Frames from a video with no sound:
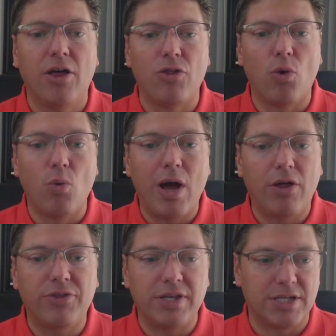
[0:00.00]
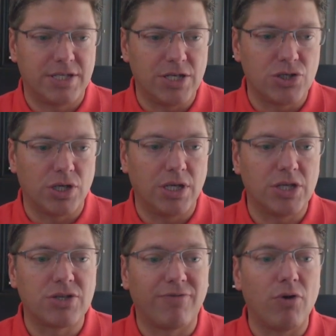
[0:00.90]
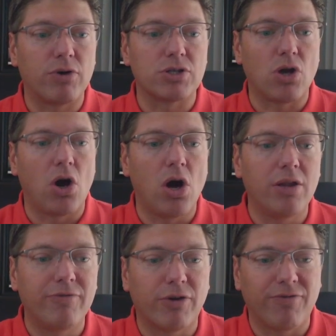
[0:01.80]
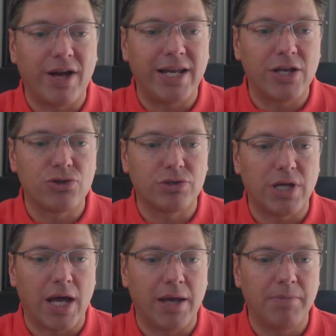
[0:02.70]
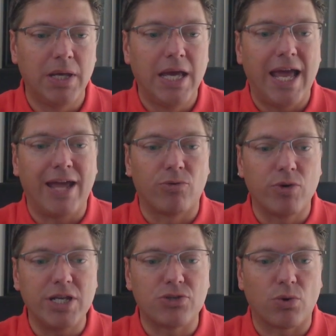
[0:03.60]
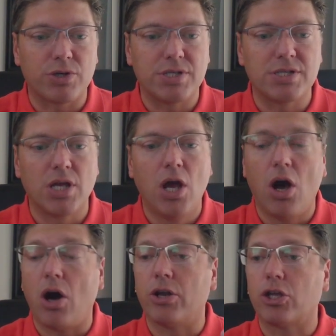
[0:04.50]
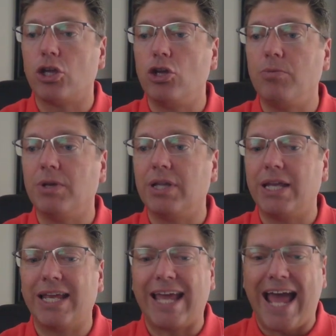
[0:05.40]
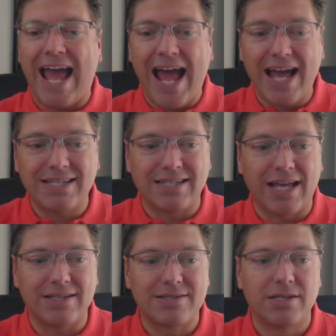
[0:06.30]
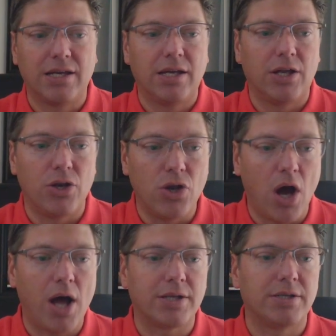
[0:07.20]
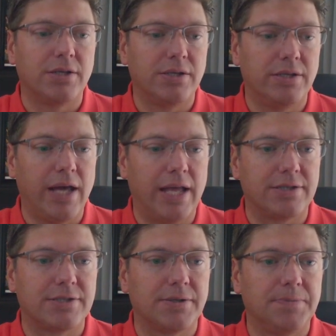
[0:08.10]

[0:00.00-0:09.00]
The wealthy decision is to focus all of your financial time and resources on accumulating assets, not debts.